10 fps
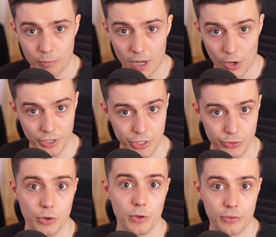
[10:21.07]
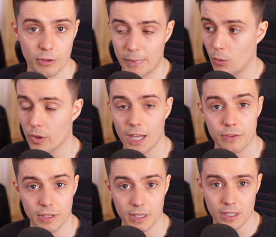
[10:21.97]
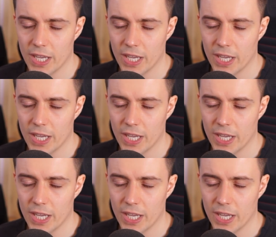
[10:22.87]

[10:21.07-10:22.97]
my honest truth about what I think.